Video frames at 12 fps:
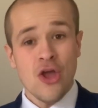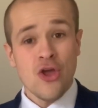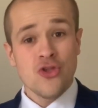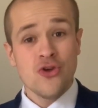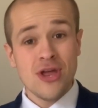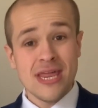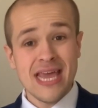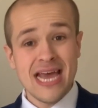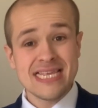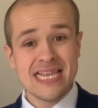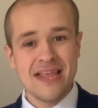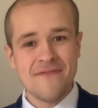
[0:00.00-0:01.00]
You're going to get a
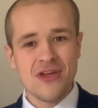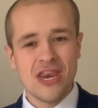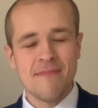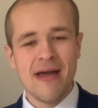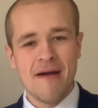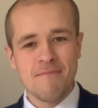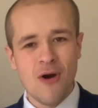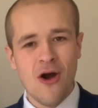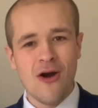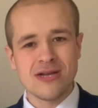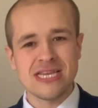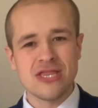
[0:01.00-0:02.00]
significant amount of
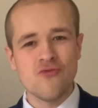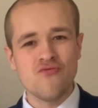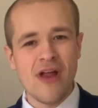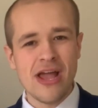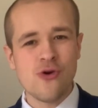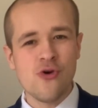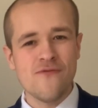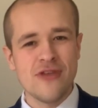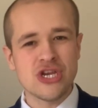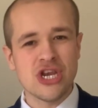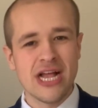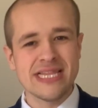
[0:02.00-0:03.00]
marks in the record
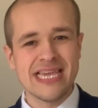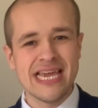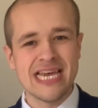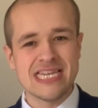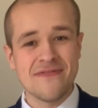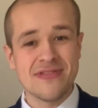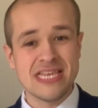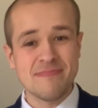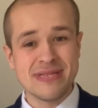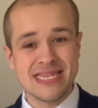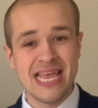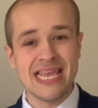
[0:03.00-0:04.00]
initial ideas for this
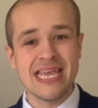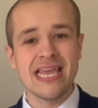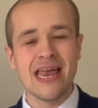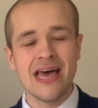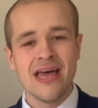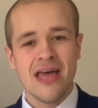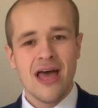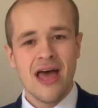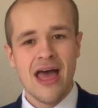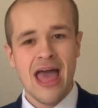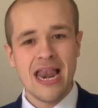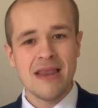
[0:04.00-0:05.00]
particular
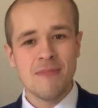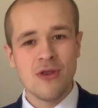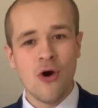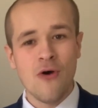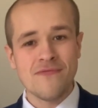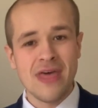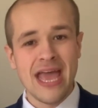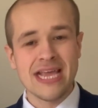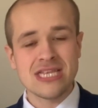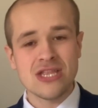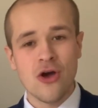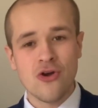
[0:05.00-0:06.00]
element of the A
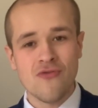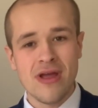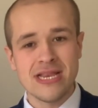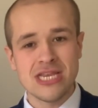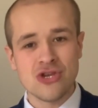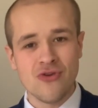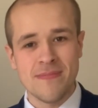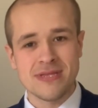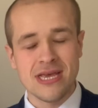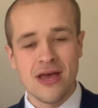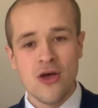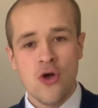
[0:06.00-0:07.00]
star grade
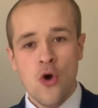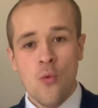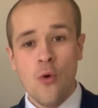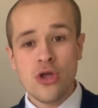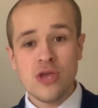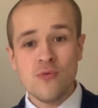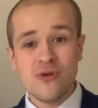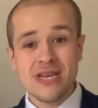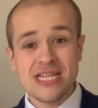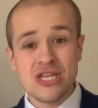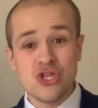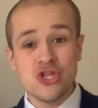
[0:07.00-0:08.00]
descriptor. What you will
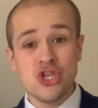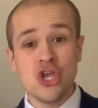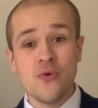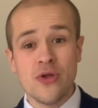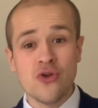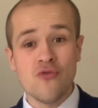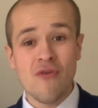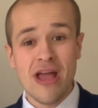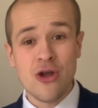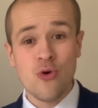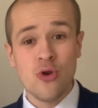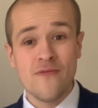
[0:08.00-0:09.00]
need to do in your
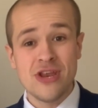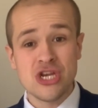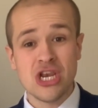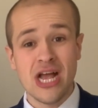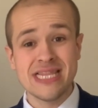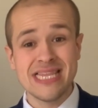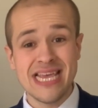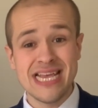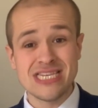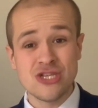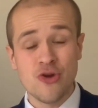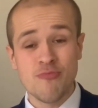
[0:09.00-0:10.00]
record of initial ideas
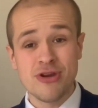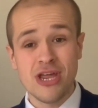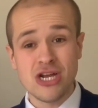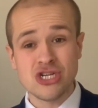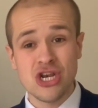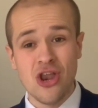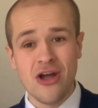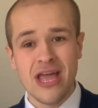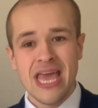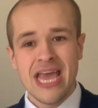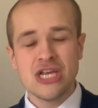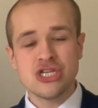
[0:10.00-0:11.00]
in your production log
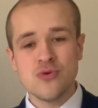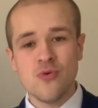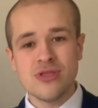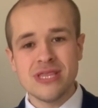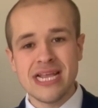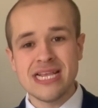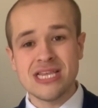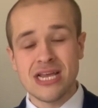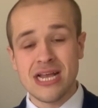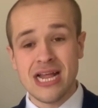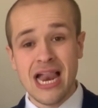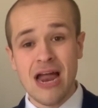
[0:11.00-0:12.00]
is you will need to
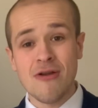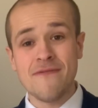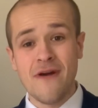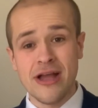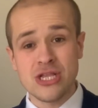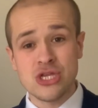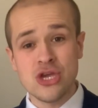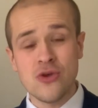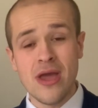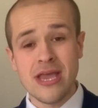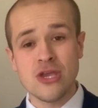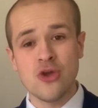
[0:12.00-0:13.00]
clarify to
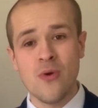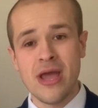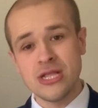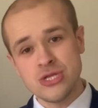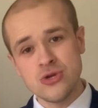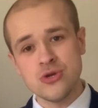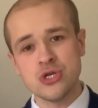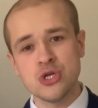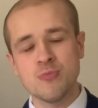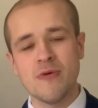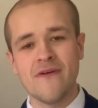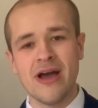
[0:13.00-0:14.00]
AQA and to your
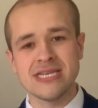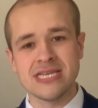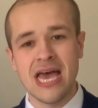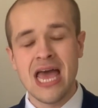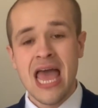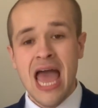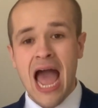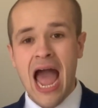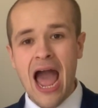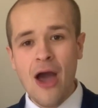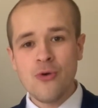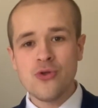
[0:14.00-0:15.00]
supervisor
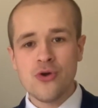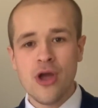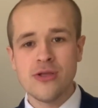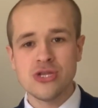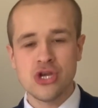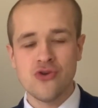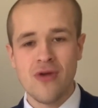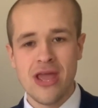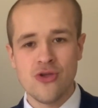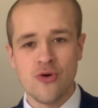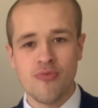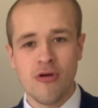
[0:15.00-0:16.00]
how you're going to create
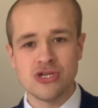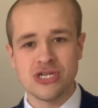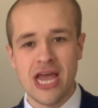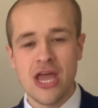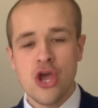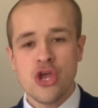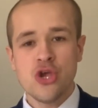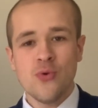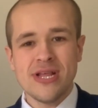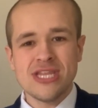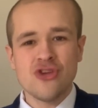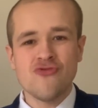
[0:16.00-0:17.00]
your project. You will
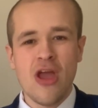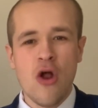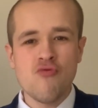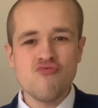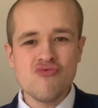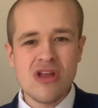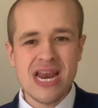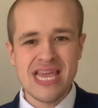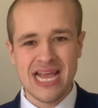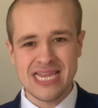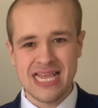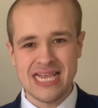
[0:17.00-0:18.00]
need to create a really
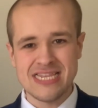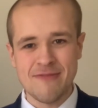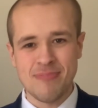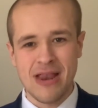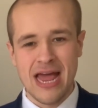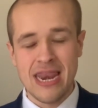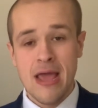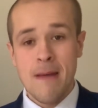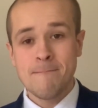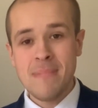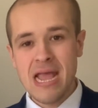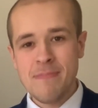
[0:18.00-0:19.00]
extensive plan,
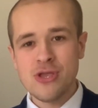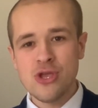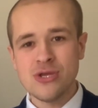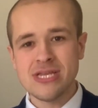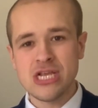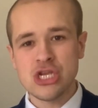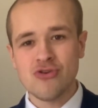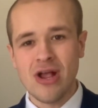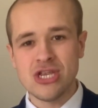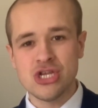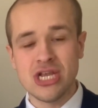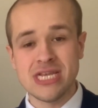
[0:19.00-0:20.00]
maybe using
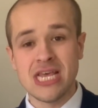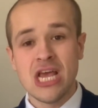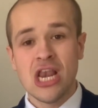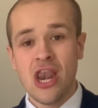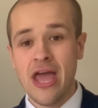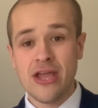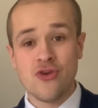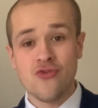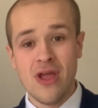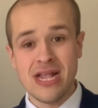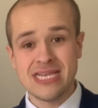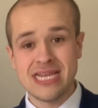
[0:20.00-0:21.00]
strategies like
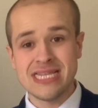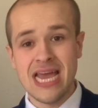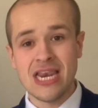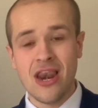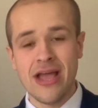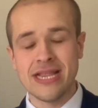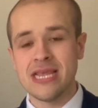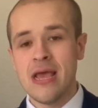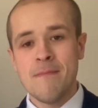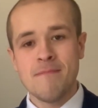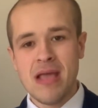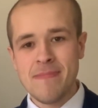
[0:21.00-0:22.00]
creating deadlines,
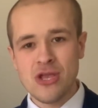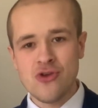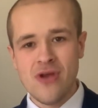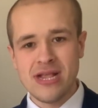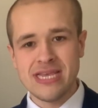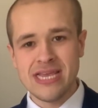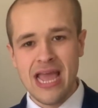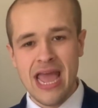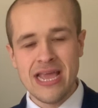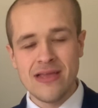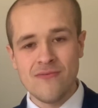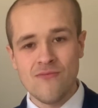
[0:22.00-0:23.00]
maybe creating
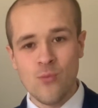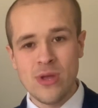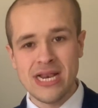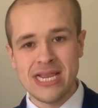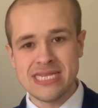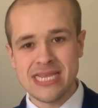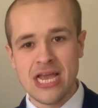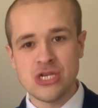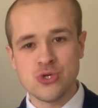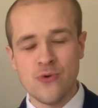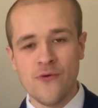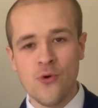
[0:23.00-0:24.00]
a weekly
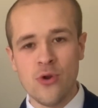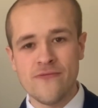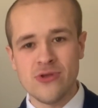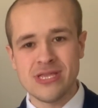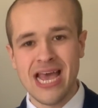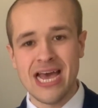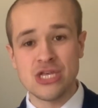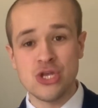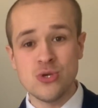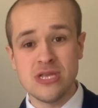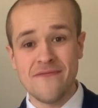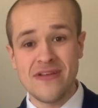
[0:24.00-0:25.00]
schedule for all of your tasks,
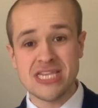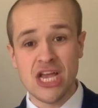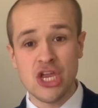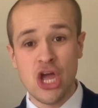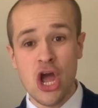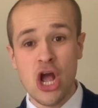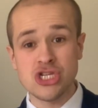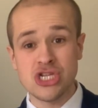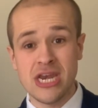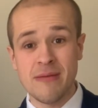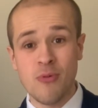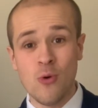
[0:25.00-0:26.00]
using things like an urgent
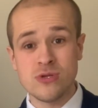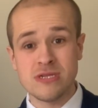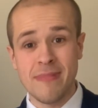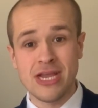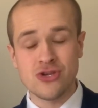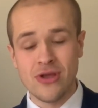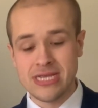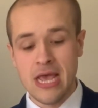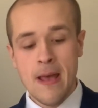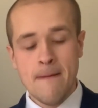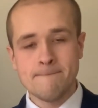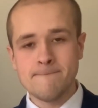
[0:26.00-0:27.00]
and important matrix,
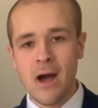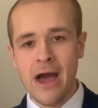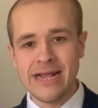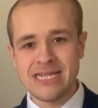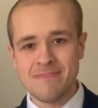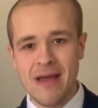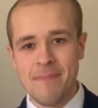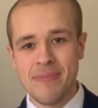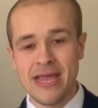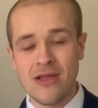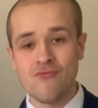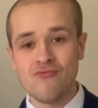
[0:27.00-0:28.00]
mind
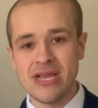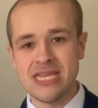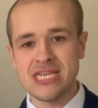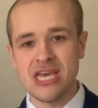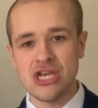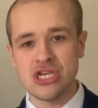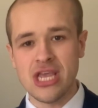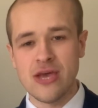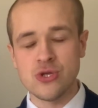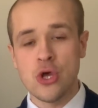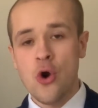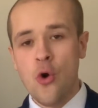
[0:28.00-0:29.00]
mapping, research
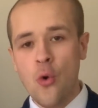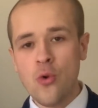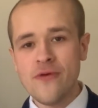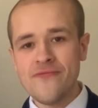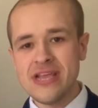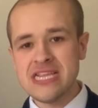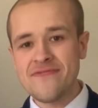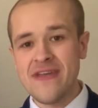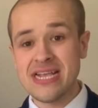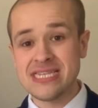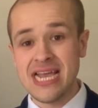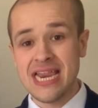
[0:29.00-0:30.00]
skills. All of these
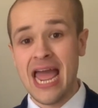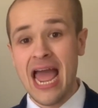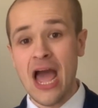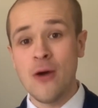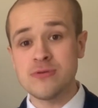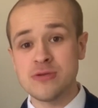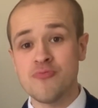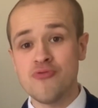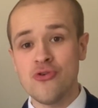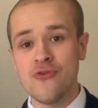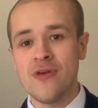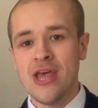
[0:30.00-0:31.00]
things are going to help to
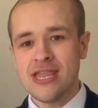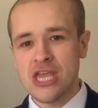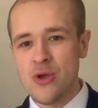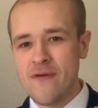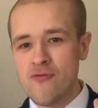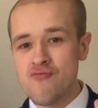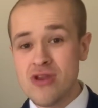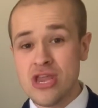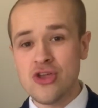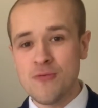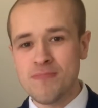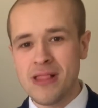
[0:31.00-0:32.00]
prove that you have a really
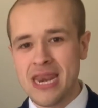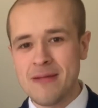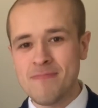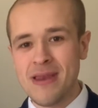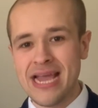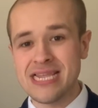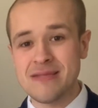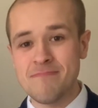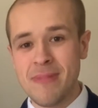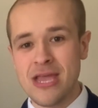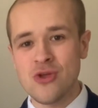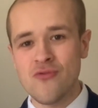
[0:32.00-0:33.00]
good plan in place to
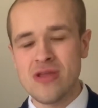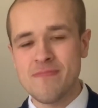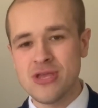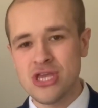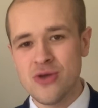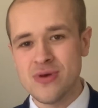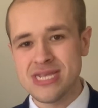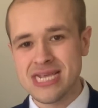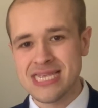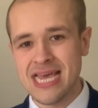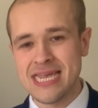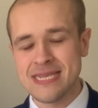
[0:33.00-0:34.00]
make your EPQ a
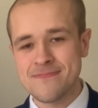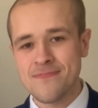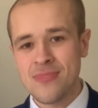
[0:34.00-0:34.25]
success.